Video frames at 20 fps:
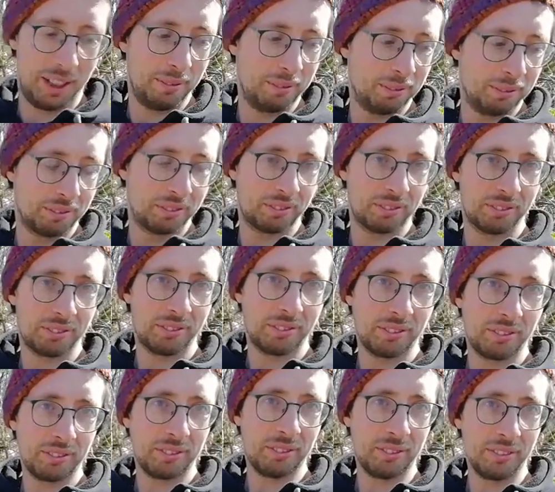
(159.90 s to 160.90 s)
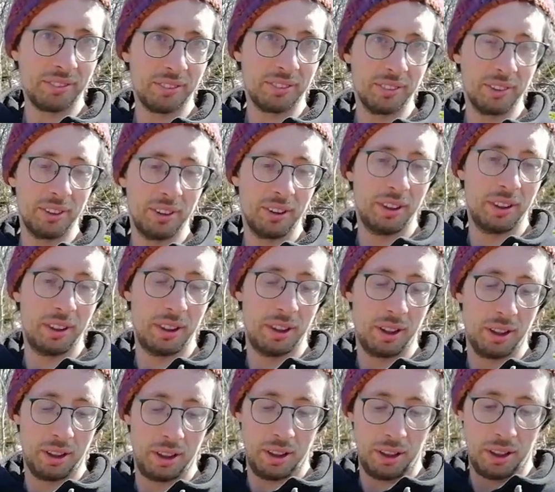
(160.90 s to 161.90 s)
And what's the distance of planting?
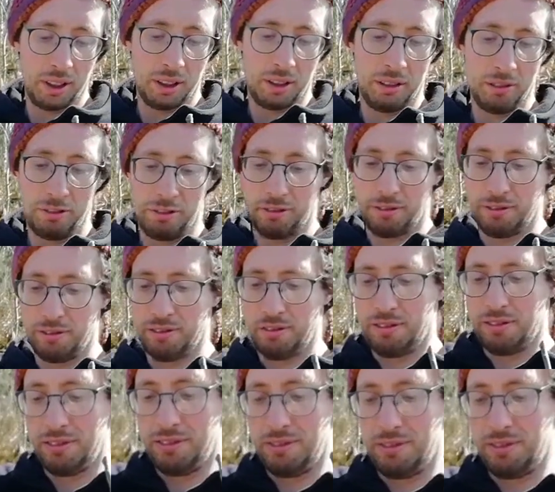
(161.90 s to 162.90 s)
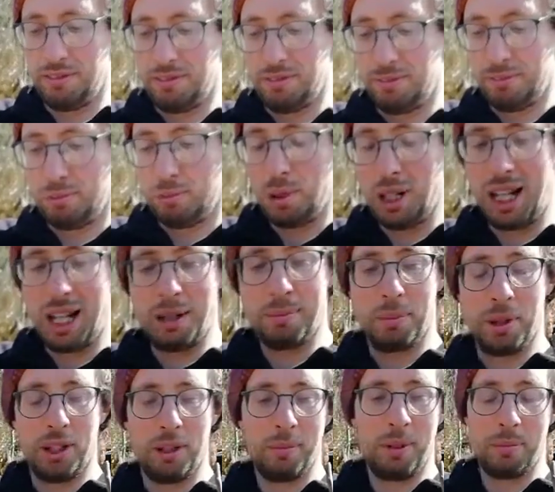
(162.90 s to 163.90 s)
How close together? Well, I
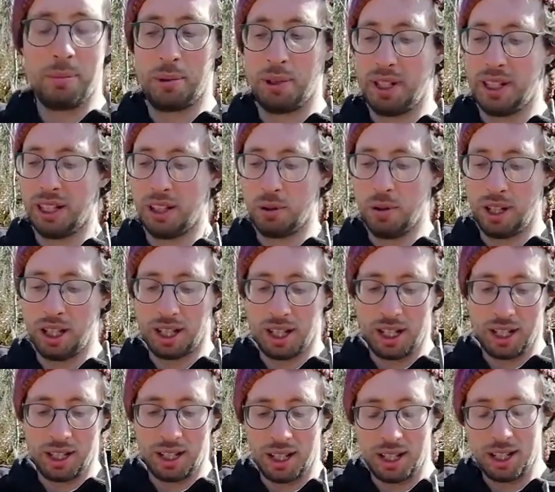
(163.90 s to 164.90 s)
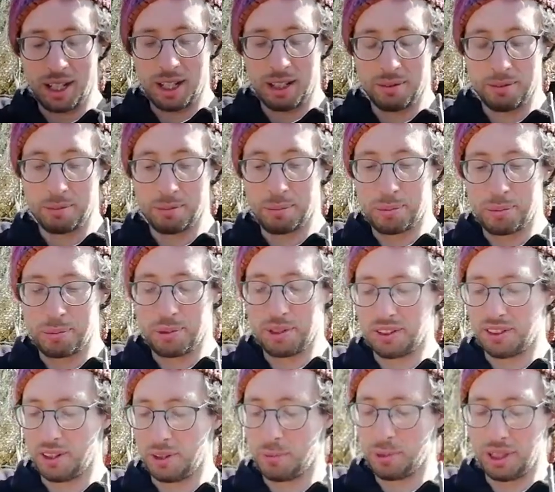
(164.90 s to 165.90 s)
put them in pretty quick.
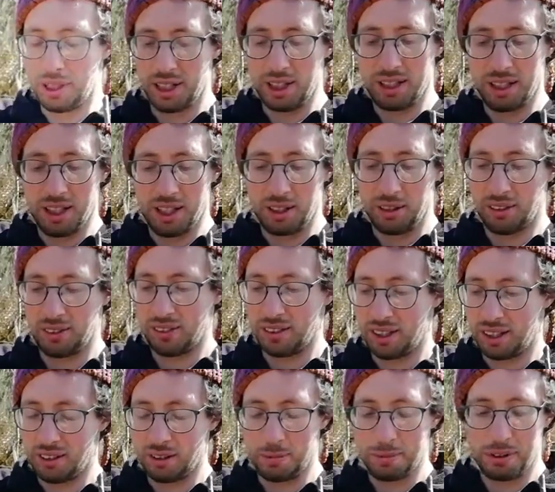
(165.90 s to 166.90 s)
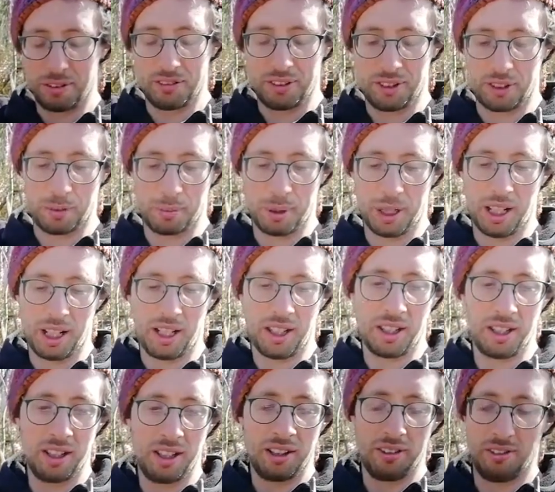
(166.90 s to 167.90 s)
So pretty close. I do them a foot apart.
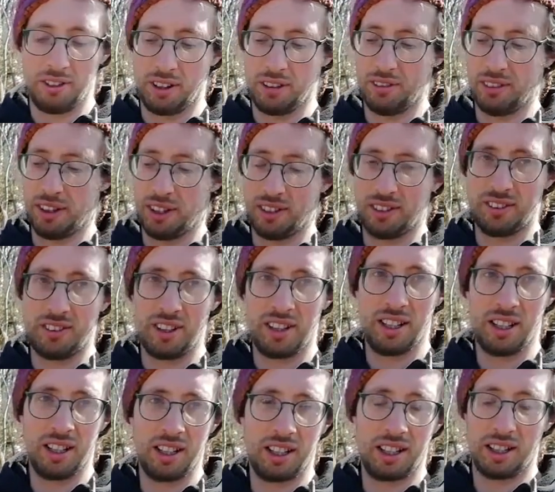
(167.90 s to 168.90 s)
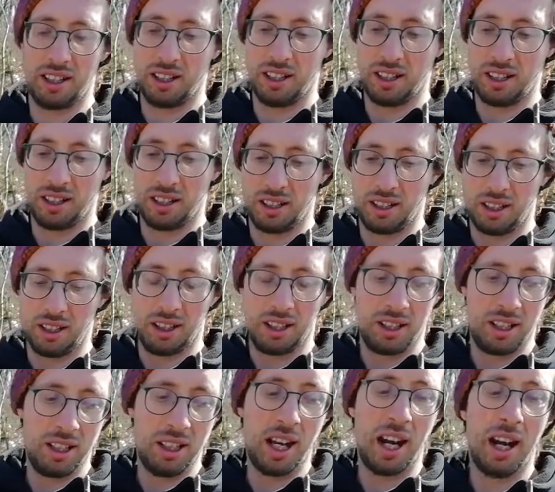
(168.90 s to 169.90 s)
Because you'll dig them up in a year, no,
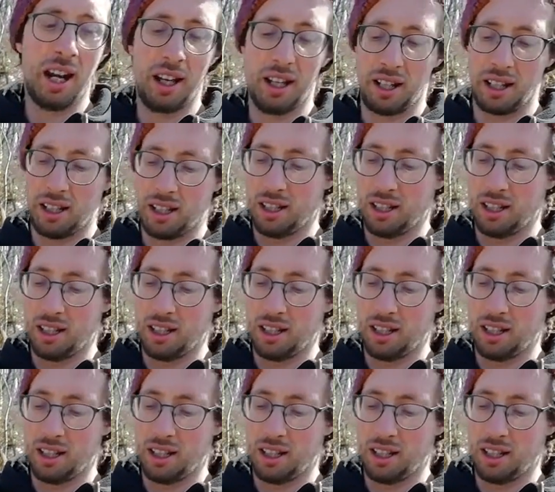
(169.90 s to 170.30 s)
and then sell them.